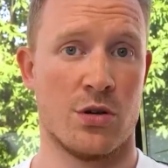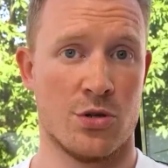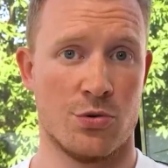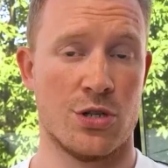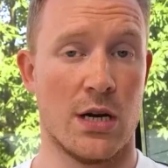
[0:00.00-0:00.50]

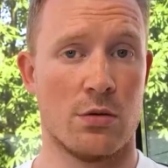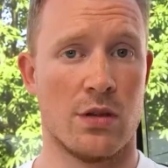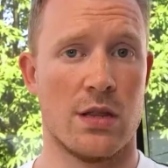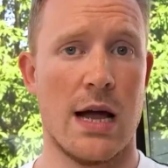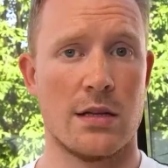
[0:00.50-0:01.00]
associated
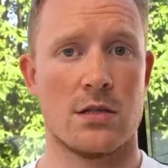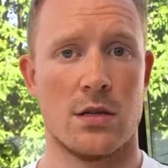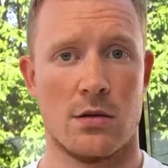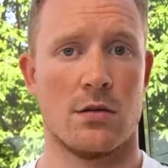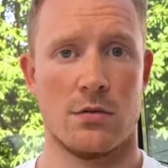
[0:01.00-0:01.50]
with that
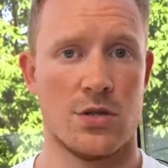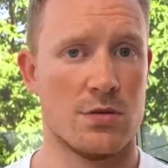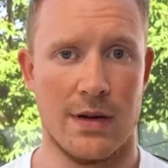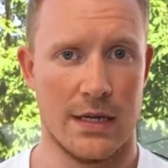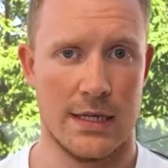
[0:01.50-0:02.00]

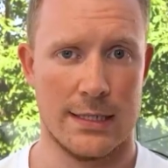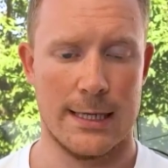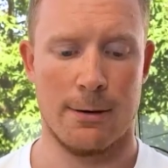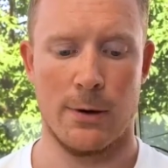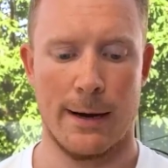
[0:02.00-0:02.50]
just makes sense
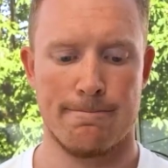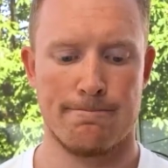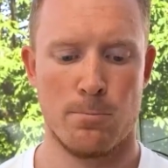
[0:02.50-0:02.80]
that way.